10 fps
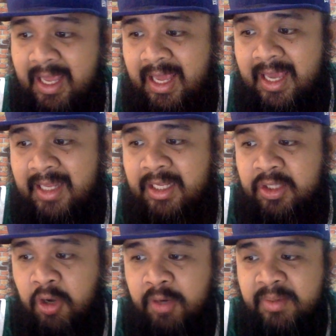
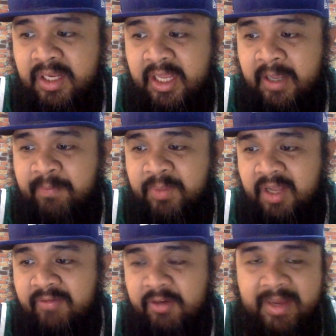And normally,
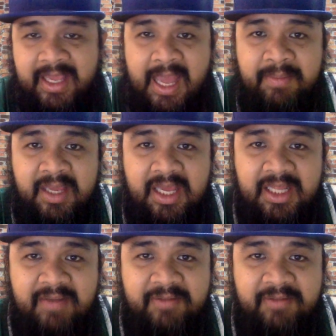for Miami Heat,